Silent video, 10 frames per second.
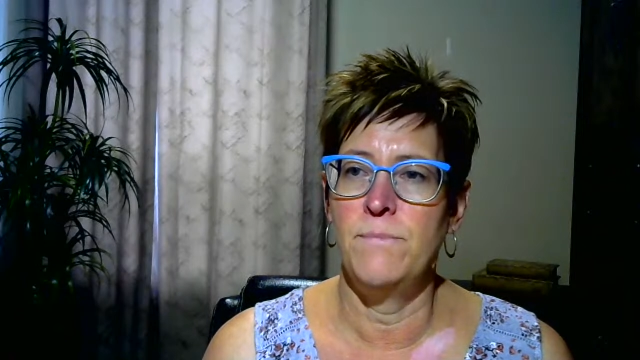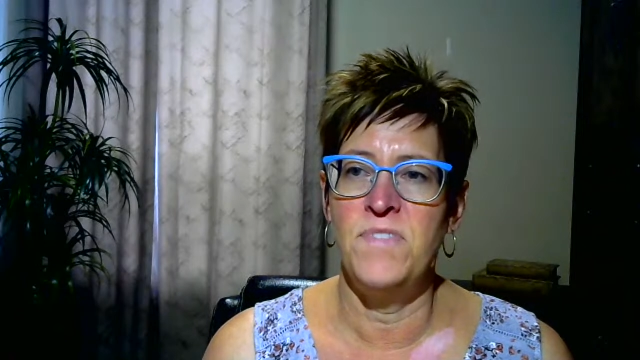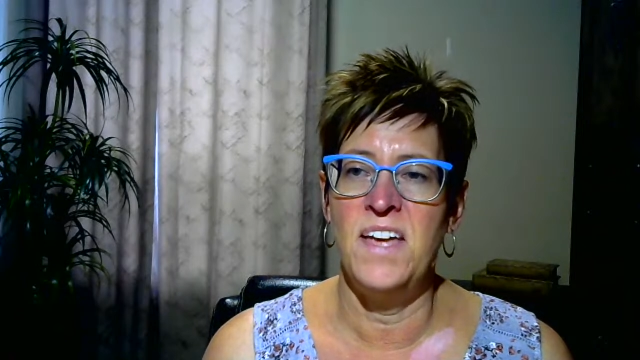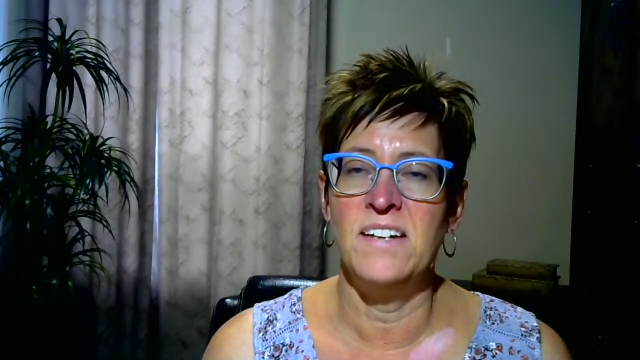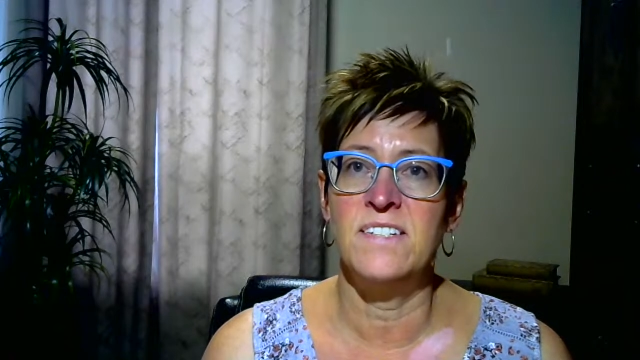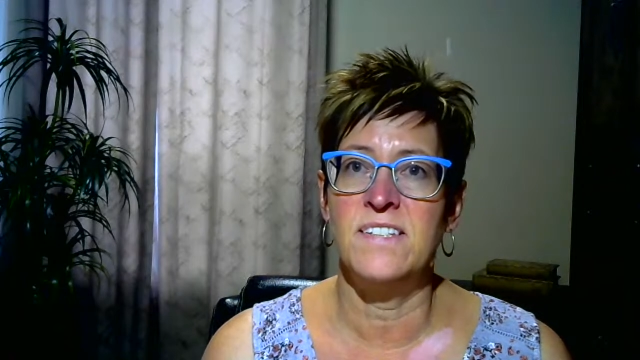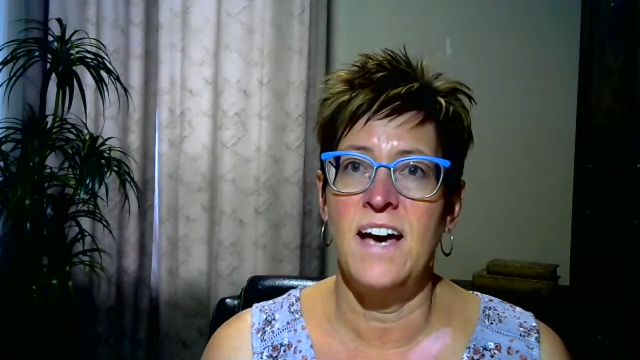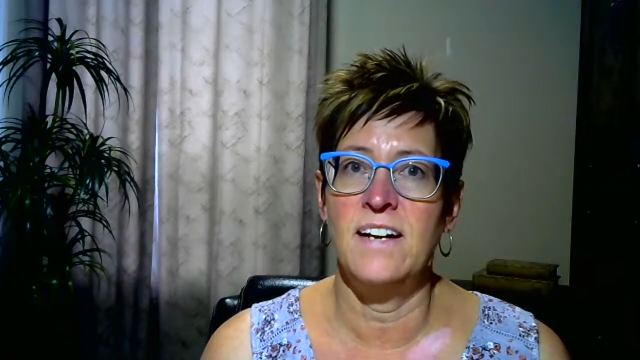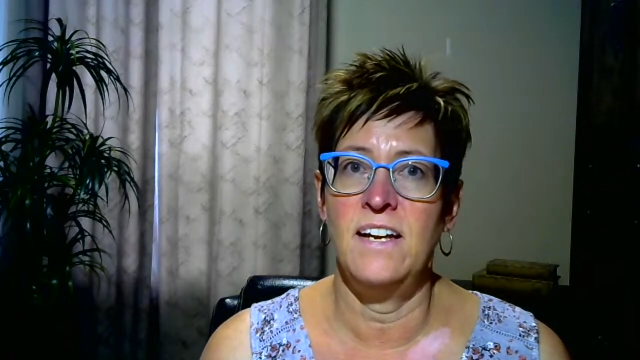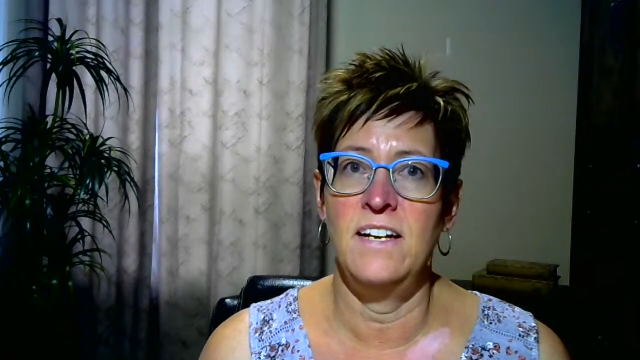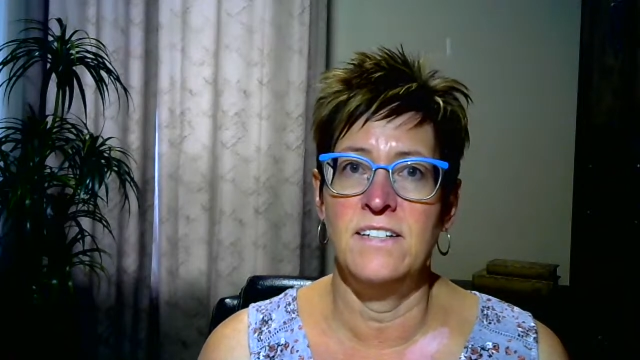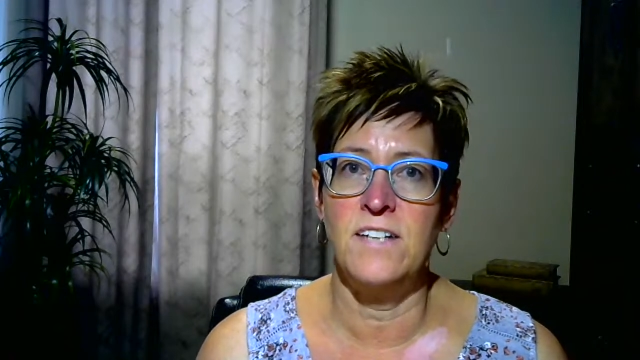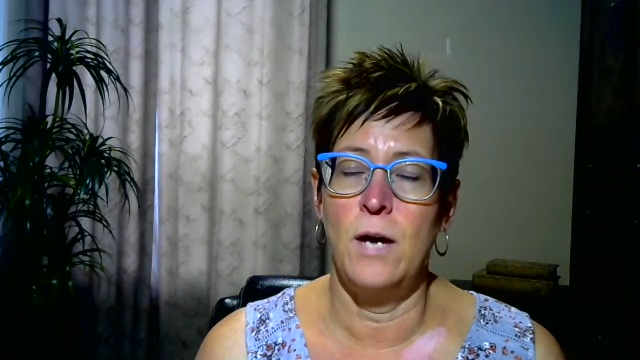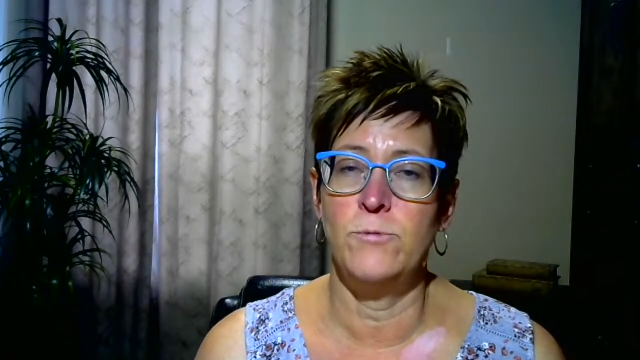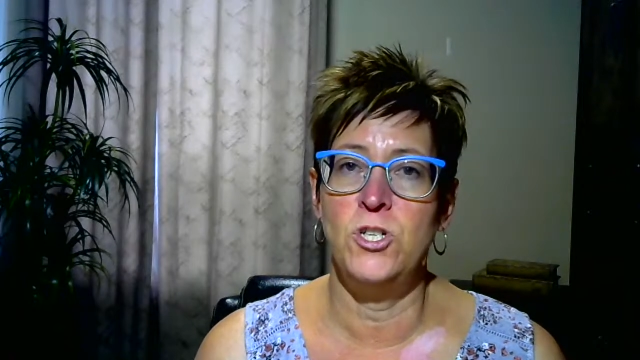things, that is
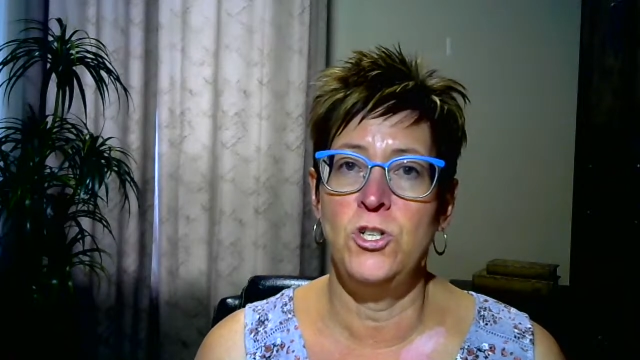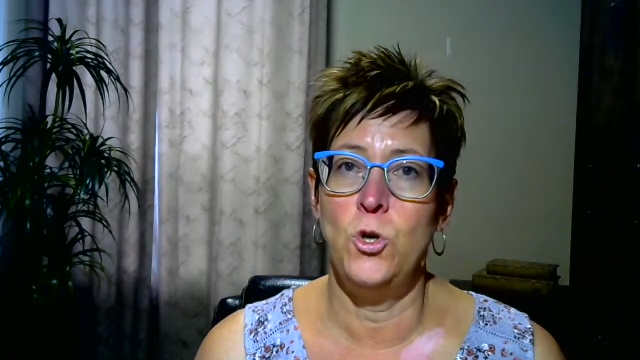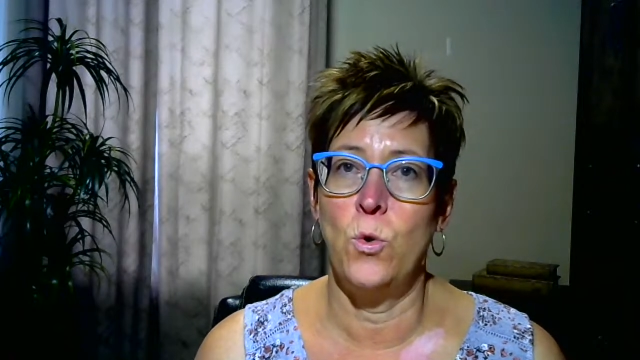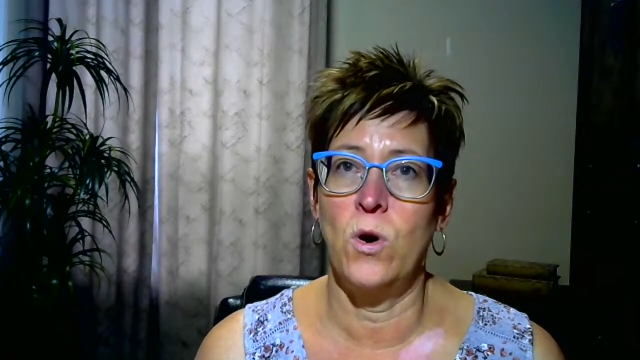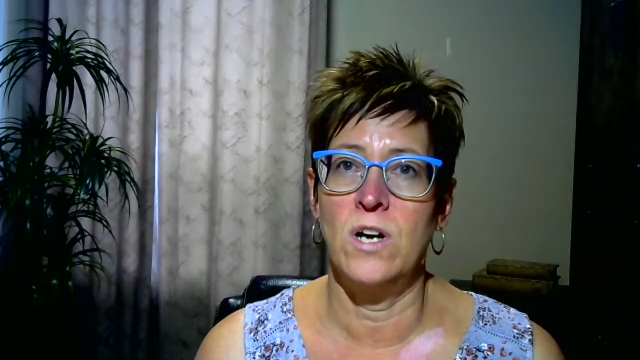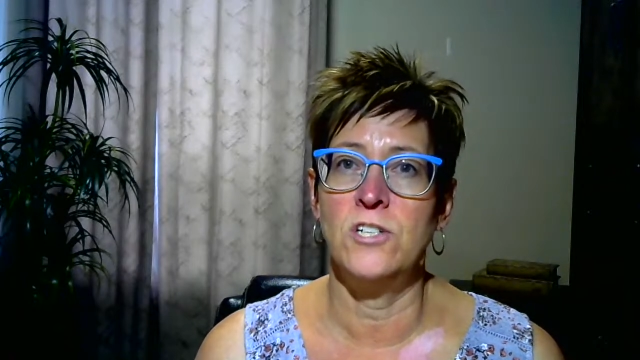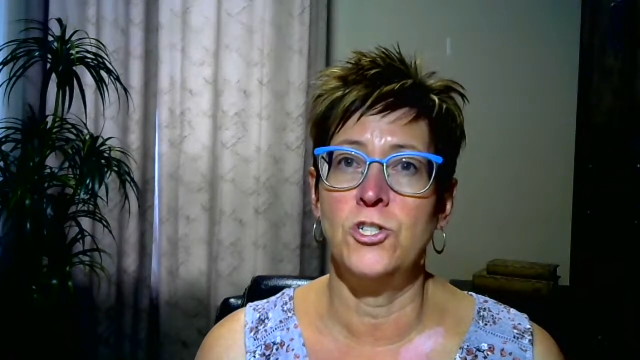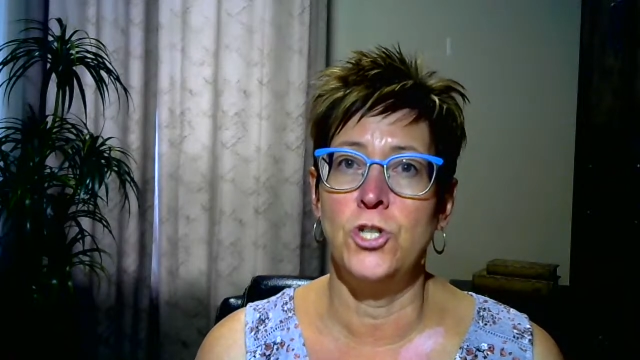up to your